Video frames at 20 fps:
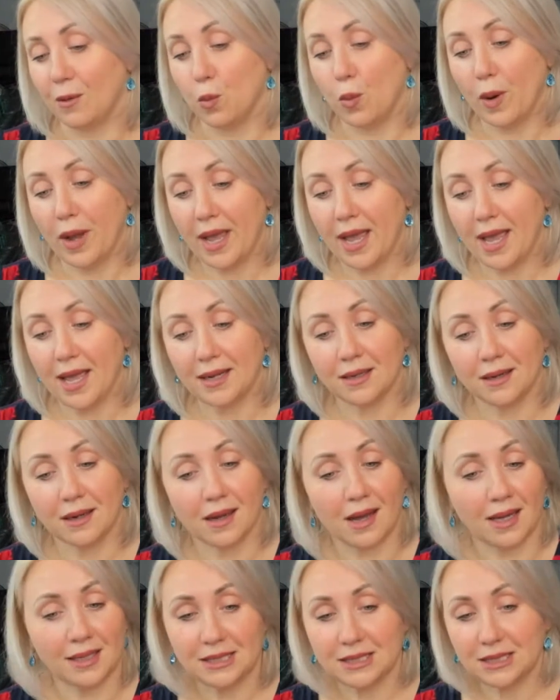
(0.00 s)
When
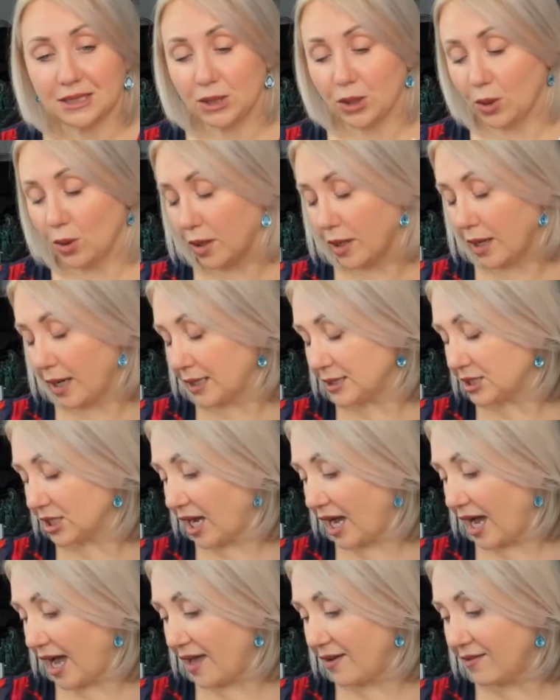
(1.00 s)
Conestoga,
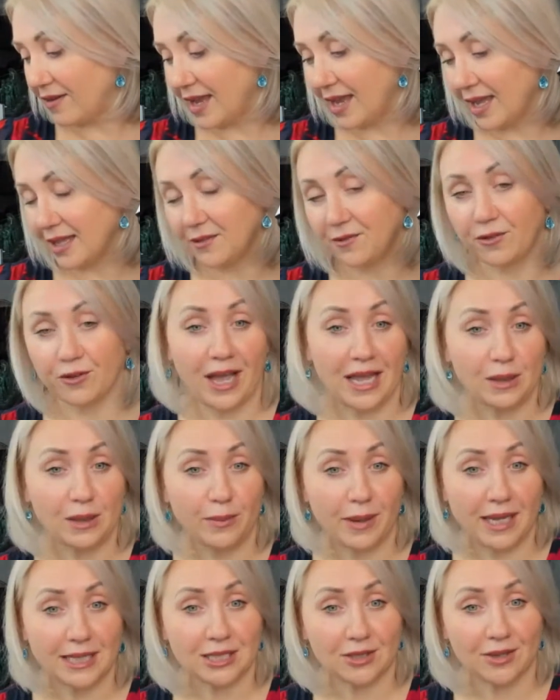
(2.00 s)
dry van,
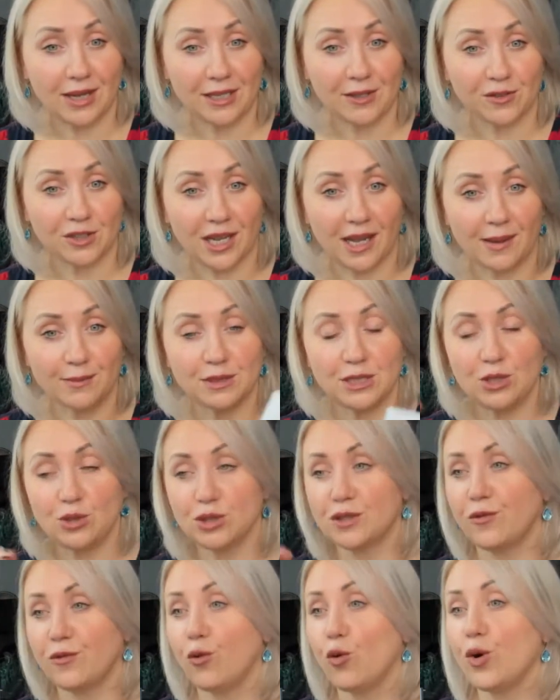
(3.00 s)
flatbeds, a lot of times
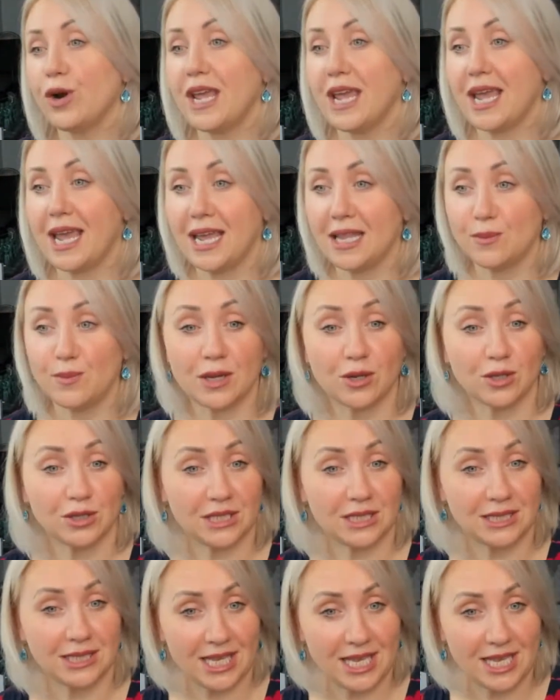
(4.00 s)
use 48 because
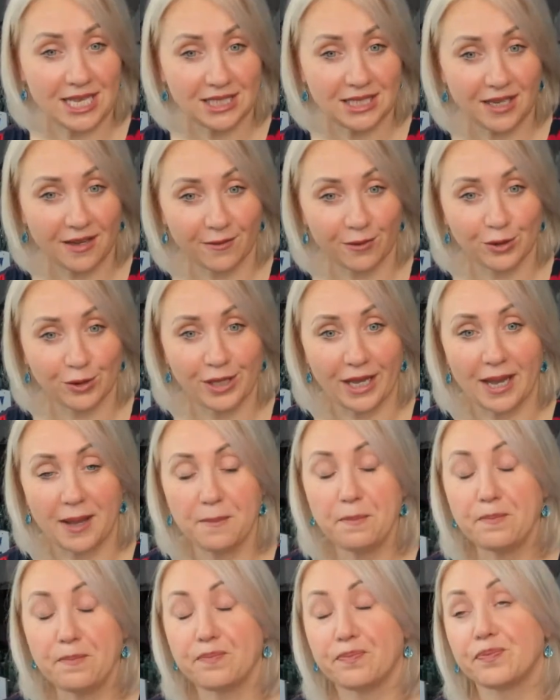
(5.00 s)
it's easier for
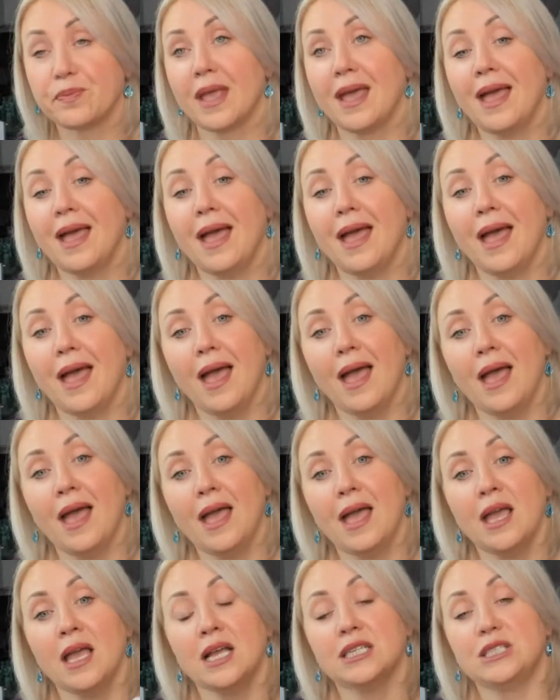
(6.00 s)
them.
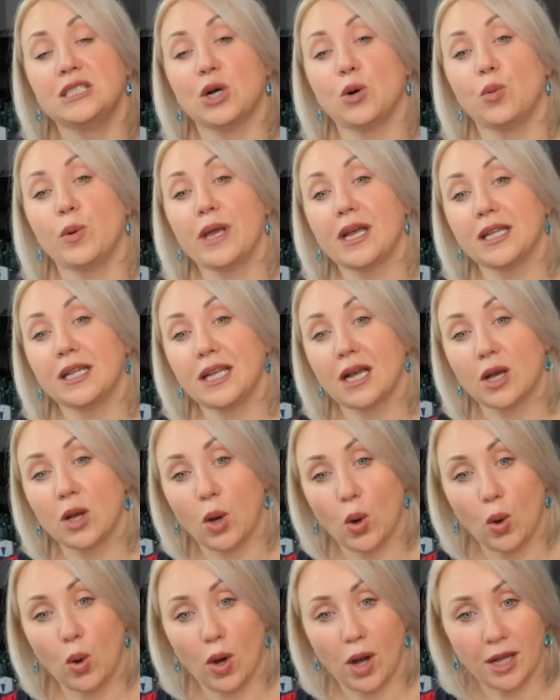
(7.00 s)
So we're going to
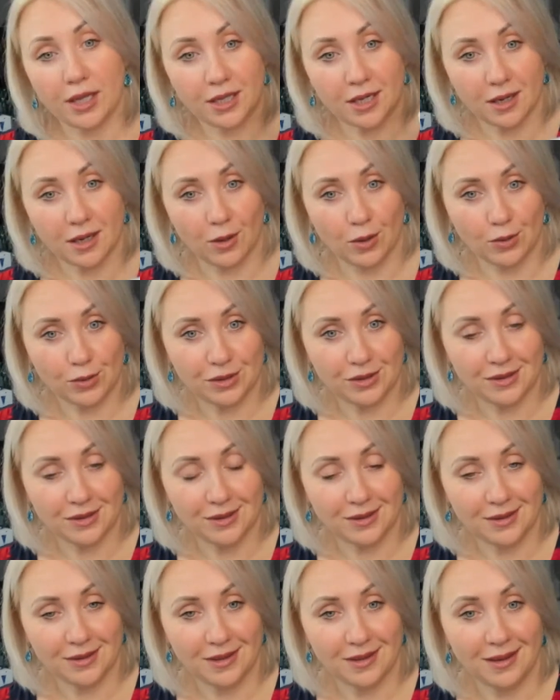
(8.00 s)
go on a road.
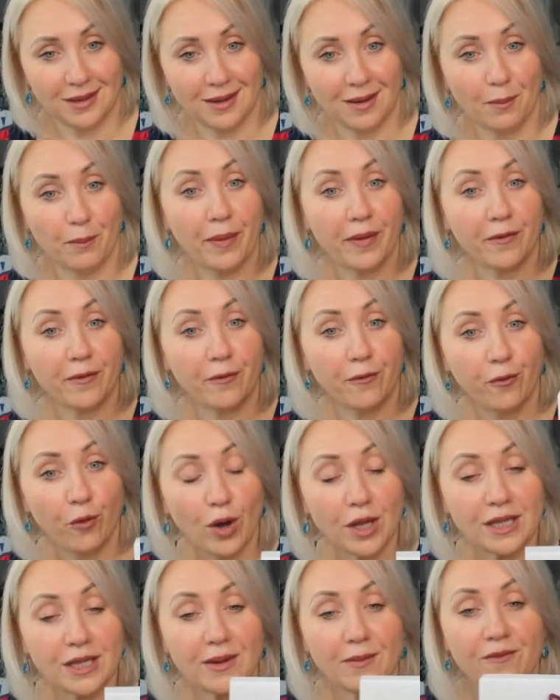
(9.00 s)
Before
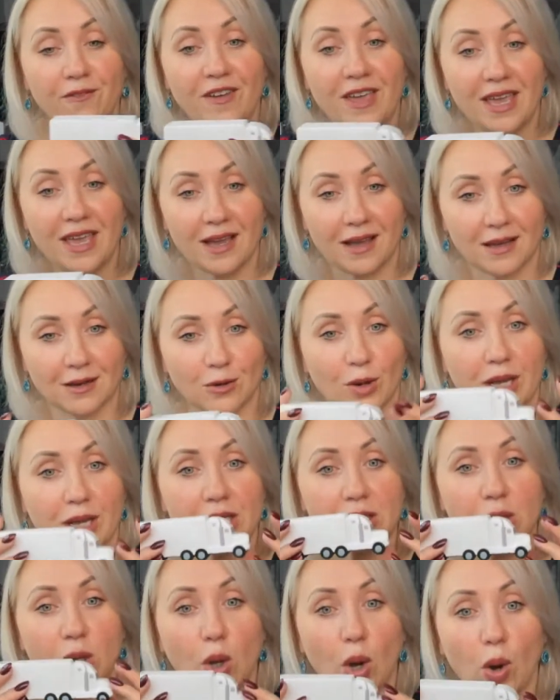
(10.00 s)
the vehicle
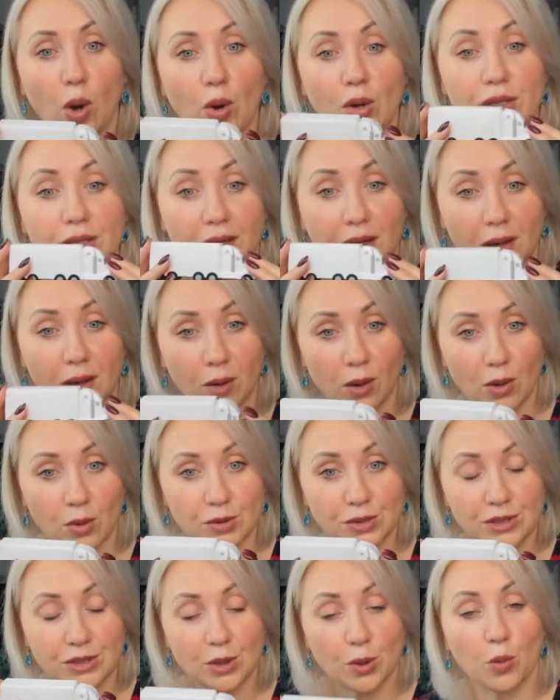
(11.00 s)
can go on a
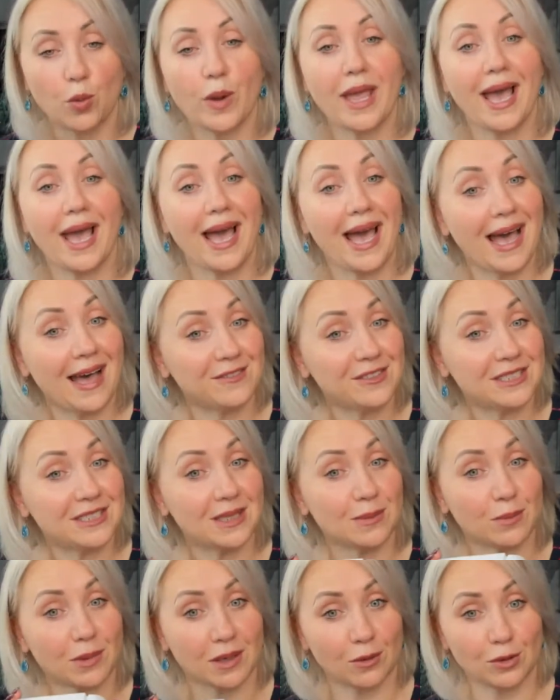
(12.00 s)
road, we have
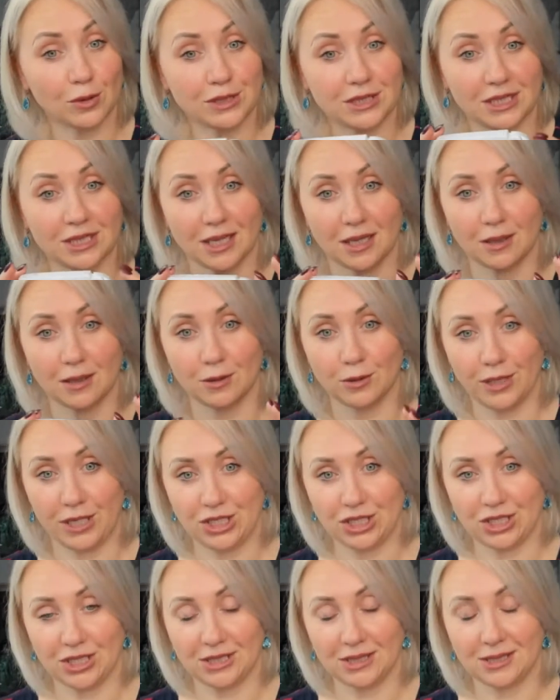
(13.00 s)
some rules and
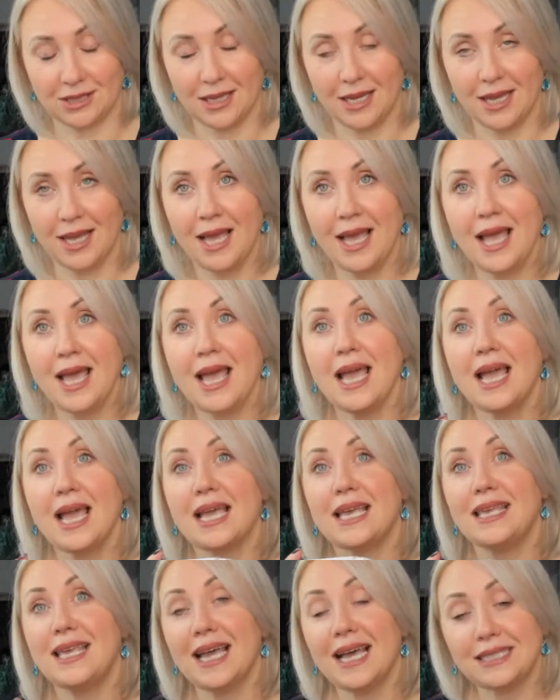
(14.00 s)
regulations.
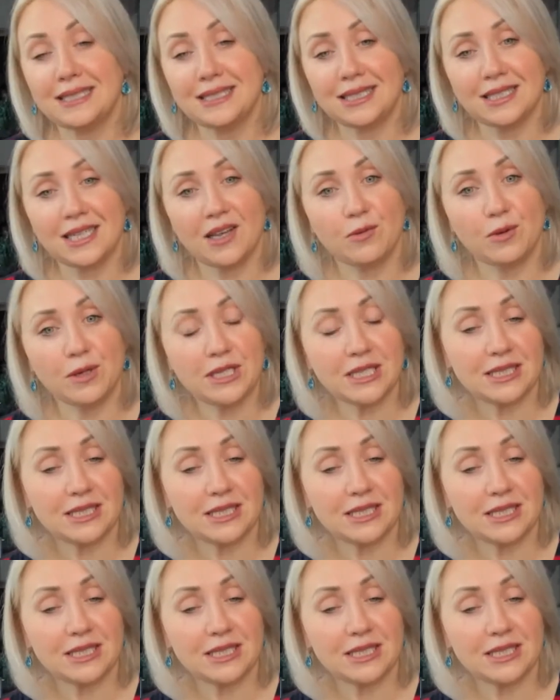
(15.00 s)
Yesterday